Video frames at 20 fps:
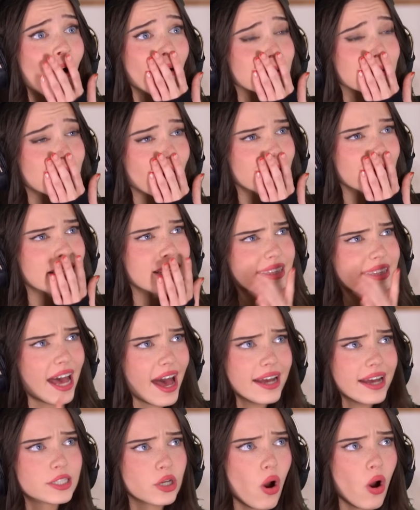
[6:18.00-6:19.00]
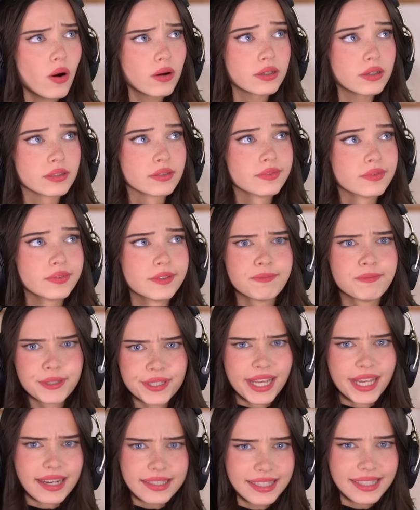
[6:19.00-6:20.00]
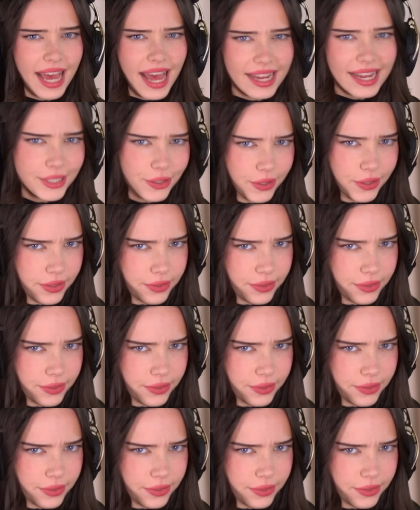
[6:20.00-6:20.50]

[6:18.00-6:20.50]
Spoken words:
don't eat the hedgehog. Protect the hedgehog at all